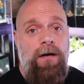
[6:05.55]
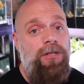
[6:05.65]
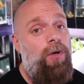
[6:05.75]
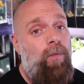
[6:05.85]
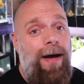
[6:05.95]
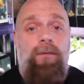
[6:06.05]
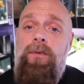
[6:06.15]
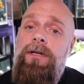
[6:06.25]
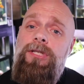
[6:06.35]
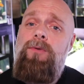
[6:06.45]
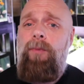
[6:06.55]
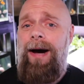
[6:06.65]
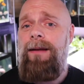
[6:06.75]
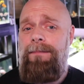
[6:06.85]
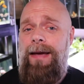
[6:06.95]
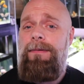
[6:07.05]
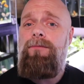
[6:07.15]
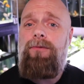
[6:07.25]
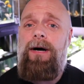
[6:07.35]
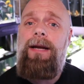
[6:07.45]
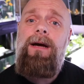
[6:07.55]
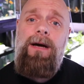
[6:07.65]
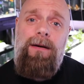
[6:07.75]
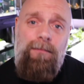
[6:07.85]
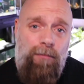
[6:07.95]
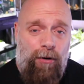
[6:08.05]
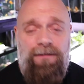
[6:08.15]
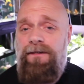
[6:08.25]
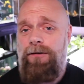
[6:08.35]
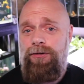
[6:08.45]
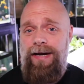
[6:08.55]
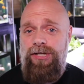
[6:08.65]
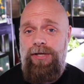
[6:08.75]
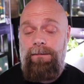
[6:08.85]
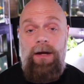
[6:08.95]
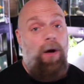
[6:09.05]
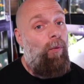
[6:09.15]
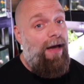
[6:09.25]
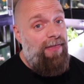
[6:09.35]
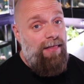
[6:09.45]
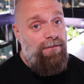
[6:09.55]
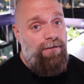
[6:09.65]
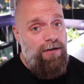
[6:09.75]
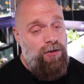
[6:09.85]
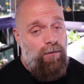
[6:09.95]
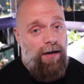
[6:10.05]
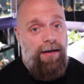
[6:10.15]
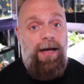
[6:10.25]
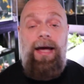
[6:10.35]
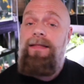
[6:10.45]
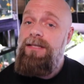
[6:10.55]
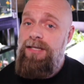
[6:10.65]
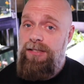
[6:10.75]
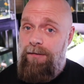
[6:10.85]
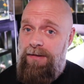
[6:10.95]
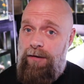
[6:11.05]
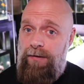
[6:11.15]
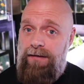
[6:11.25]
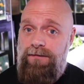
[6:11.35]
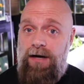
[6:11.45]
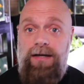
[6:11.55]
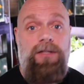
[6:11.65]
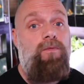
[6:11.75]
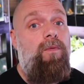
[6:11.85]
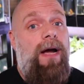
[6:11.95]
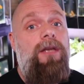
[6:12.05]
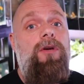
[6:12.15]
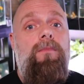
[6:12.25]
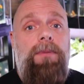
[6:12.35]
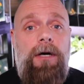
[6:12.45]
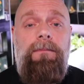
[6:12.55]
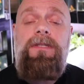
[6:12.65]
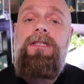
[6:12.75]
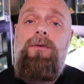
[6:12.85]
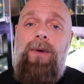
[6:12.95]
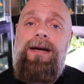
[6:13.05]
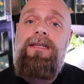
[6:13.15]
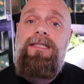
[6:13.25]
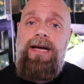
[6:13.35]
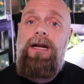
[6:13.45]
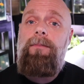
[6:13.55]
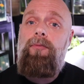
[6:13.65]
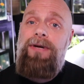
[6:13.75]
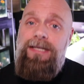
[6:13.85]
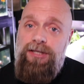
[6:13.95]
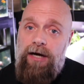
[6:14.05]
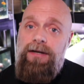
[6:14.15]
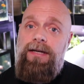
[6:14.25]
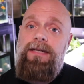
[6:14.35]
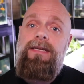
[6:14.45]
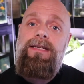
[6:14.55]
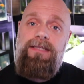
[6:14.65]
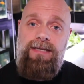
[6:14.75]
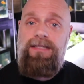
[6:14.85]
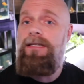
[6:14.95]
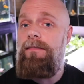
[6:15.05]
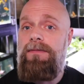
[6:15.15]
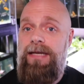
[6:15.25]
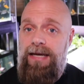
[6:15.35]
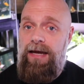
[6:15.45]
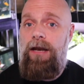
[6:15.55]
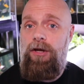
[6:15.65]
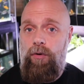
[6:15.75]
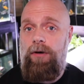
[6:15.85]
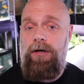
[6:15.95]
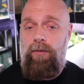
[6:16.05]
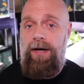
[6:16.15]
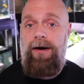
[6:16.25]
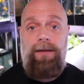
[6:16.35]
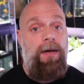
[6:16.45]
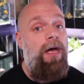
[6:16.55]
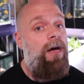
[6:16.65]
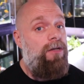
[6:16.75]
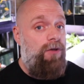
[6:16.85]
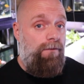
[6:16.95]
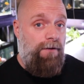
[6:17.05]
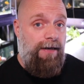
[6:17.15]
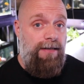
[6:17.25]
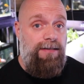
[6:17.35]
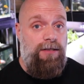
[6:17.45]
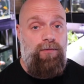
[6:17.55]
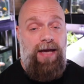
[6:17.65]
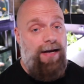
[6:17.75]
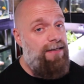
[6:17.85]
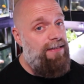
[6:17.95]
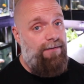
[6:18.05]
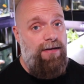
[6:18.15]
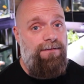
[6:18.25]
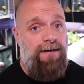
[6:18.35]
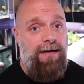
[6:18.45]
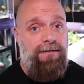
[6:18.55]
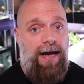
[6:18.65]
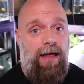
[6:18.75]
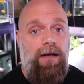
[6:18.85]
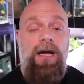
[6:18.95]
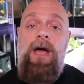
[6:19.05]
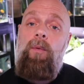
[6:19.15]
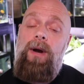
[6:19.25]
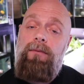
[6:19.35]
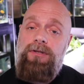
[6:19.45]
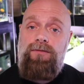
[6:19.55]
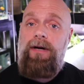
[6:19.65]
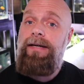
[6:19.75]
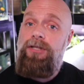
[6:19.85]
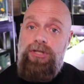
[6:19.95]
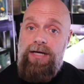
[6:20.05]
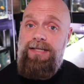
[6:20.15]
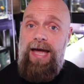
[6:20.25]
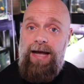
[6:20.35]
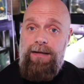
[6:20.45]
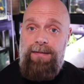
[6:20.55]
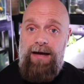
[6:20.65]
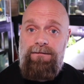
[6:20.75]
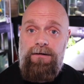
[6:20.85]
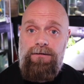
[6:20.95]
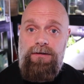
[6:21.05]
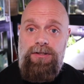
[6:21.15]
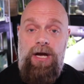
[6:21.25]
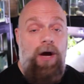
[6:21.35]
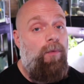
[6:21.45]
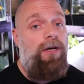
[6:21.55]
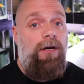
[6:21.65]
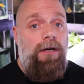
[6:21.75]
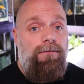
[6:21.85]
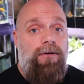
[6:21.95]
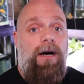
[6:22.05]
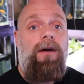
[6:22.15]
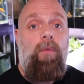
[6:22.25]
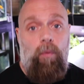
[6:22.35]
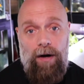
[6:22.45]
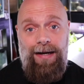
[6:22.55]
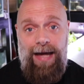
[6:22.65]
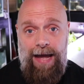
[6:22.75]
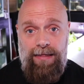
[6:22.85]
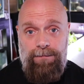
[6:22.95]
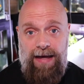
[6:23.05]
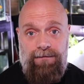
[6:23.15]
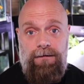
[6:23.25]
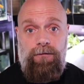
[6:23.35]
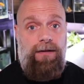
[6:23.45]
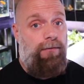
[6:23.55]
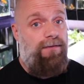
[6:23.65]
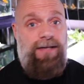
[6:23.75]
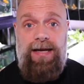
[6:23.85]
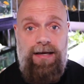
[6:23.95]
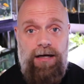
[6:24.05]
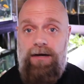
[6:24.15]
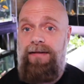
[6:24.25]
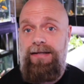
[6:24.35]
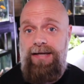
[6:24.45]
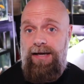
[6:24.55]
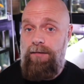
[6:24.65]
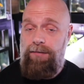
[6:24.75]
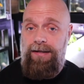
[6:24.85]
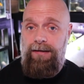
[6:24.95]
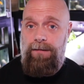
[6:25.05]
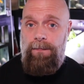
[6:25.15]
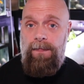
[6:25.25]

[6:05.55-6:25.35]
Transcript: So when would you want to maybe run more filtration? Well, I think the first one, and this is something that we have done, is when you purposely want to set up redundant systems in your aquarium. So for instance, we had a 75 gallon when it was running just hang in the back filters. We could have run one hang in the back filter that would have taken care of that tank completely.